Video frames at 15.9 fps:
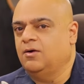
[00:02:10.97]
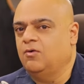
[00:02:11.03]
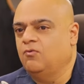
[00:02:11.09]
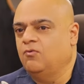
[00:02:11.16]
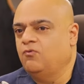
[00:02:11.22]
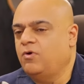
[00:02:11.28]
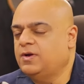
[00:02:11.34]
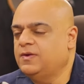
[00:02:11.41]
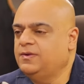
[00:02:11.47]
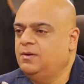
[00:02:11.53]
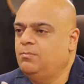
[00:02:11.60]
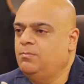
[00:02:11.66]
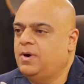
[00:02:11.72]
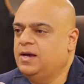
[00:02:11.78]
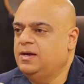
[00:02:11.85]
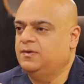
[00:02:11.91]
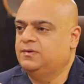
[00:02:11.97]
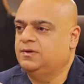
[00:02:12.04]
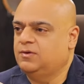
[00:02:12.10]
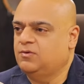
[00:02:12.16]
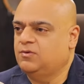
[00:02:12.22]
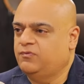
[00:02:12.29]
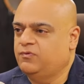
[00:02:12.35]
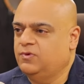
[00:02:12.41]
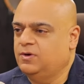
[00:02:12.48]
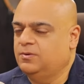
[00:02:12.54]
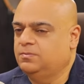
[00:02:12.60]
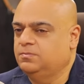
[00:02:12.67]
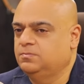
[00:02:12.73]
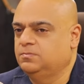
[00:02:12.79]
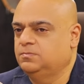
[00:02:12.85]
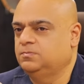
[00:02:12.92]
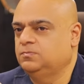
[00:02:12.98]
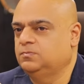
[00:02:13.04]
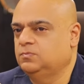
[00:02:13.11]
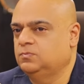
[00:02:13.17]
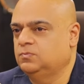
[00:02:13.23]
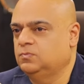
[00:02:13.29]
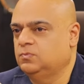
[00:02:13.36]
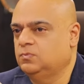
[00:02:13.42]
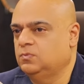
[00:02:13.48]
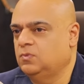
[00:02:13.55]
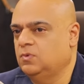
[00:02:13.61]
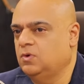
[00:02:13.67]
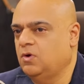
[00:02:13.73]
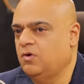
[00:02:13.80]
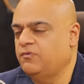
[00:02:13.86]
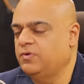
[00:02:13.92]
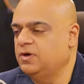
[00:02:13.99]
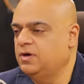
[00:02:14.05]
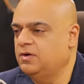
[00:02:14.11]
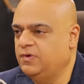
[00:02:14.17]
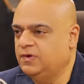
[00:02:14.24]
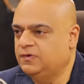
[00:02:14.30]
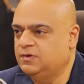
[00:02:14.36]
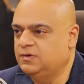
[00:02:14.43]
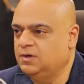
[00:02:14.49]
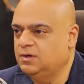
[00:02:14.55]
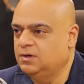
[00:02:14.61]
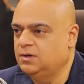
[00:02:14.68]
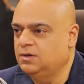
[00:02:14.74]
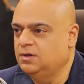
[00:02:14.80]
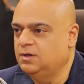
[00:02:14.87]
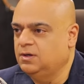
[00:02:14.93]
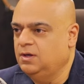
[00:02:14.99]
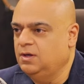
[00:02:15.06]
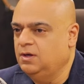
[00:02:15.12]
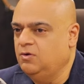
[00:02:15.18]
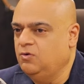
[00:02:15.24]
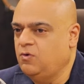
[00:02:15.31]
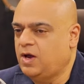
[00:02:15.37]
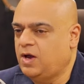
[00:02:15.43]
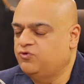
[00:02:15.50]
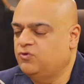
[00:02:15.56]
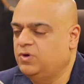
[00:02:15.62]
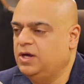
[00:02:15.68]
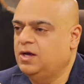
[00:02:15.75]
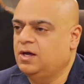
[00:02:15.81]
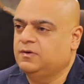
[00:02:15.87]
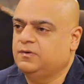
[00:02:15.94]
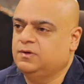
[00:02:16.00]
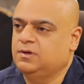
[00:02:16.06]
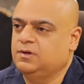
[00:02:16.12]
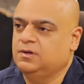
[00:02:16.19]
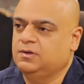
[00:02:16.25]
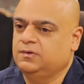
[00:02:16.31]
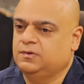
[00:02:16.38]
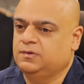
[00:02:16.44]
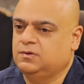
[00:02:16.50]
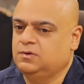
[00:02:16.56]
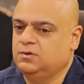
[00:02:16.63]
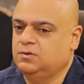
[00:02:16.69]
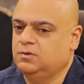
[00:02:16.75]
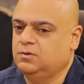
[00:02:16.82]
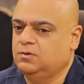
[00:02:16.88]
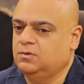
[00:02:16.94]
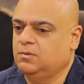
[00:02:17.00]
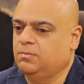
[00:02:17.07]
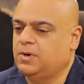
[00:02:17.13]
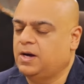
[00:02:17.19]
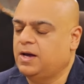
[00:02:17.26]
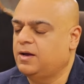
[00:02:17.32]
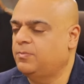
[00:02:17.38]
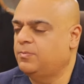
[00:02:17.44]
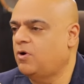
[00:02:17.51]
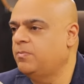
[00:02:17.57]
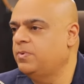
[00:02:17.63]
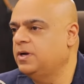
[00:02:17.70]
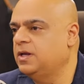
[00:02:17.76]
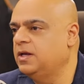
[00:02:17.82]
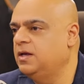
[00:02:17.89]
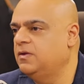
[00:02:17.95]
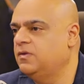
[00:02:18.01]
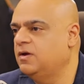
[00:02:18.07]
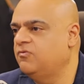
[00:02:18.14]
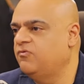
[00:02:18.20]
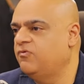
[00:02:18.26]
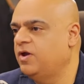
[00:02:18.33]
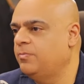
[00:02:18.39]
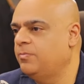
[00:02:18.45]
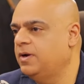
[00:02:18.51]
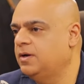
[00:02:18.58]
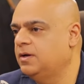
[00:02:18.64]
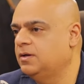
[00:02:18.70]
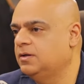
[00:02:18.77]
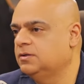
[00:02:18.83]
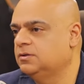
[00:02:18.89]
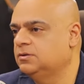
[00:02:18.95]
What is the mindset of a of an investor hmm. who actually considers to buy a property and then flip it?